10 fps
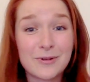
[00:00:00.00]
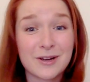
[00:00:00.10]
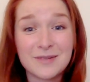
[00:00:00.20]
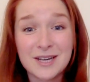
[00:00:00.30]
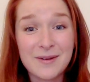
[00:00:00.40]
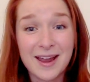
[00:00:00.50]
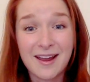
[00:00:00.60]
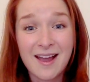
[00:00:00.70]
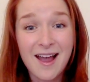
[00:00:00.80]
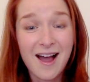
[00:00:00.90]
what I'm
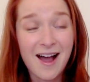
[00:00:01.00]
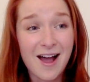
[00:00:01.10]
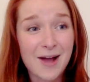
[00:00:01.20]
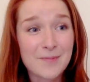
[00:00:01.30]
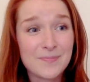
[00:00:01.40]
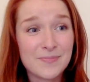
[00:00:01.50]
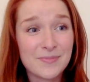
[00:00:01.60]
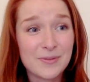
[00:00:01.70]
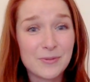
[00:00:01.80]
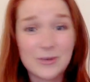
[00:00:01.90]
doing.
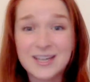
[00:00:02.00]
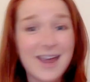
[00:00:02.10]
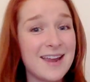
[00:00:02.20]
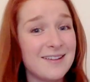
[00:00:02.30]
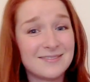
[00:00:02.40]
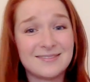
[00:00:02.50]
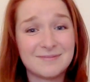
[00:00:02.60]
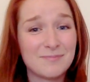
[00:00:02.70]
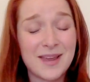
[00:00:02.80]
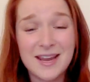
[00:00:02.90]
One day,
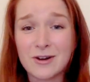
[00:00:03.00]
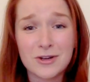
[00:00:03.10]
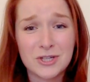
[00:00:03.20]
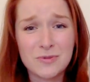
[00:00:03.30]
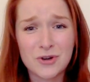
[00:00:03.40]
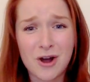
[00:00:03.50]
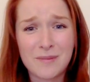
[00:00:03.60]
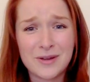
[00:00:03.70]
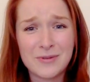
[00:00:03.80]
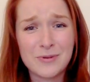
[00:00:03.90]
being in a costume
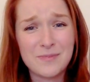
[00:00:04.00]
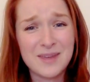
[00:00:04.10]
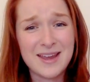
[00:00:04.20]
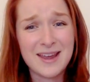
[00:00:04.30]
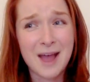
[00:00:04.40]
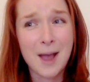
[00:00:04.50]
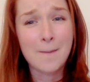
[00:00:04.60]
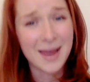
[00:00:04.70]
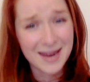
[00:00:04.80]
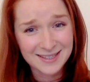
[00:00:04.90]
drama would be
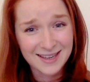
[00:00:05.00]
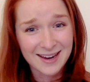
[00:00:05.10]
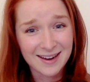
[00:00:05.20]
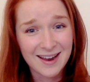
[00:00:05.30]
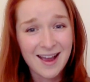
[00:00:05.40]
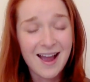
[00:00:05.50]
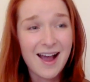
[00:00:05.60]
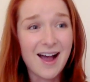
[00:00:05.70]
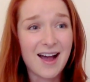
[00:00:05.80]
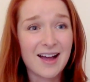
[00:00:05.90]
amazing.
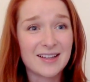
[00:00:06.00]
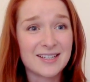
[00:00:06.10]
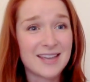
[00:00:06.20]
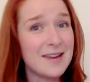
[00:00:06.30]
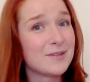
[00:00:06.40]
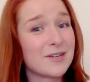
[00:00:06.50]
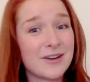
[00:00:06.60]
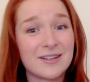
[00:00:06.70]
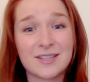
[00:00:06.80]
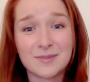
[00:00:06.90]
To keep
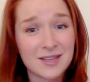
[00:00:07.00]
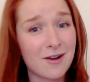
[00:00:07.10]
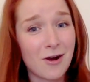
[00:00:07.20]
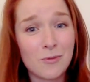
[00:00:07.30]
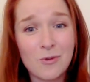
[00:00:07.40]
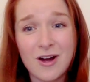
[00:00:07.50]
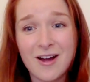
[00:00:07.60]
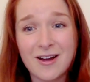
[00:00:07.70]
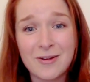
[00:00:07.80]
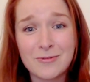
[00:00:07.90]
doing some sitcom
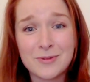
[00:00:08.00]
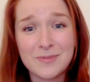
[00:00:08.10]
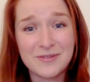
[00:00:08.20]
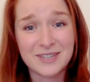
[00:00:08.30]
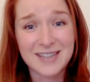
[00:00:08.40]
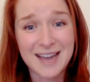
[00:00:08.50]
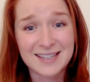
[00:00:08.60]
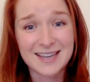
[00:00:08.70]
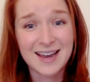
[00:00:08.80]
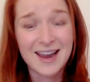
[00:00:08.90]
work would be
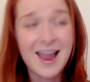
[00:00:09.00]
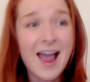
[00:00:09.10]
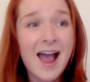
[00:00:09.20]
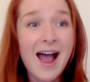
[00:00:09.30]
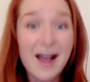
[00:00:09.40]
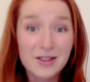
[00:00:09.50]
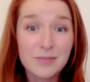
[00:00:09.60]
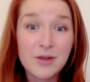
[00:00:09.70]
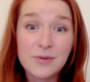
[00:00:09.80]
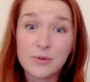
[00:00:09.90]
fantastic. At the
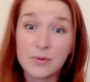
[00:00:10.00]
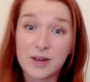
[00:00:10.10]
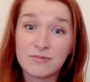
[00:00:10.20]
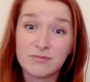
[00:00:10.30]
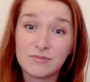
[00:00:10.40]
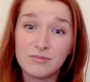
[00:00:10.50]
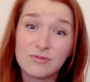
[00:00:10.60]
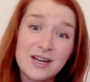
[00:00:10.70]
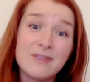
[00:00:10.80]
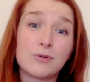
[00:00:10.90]
moment, what I
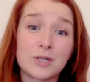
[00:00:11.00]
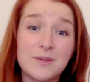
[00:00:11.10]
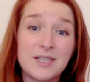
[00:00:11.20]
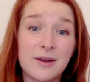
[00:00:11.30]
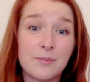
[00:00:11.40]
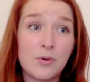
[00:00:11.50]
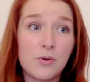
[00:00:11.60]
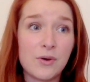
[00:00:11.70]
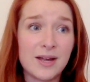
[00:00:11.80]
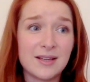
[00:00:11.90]
really want to be doing
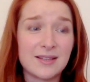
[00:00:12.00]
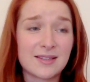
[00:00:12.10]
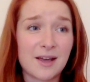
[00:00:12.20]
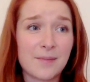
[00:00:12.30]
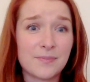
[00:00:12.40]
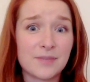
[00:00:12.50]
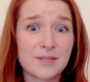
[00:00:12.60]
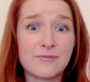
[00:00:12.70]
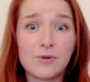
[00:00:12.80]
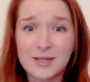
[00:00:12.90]
more is
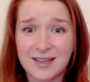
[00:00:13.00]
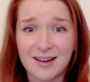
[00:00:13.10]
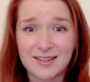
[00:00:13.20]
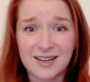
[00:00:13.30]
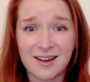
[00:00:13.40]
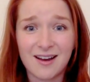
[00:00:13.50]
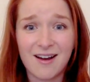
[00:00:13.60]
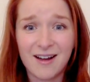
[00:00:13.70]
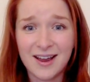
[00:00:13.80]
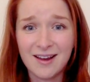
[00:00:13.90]
some voice acting.
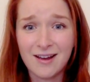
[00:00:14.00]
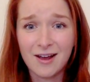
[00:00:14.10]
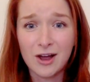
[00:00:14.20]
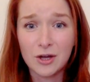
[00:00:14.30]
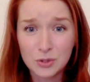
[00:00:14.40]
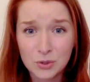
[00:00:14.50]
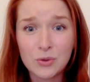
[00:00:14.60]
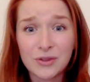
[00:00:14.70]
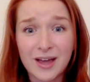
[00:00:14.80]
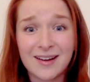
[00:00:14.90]
I
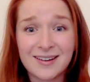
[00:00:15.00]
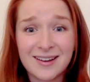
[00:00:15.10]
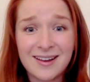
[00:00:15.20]
adore that.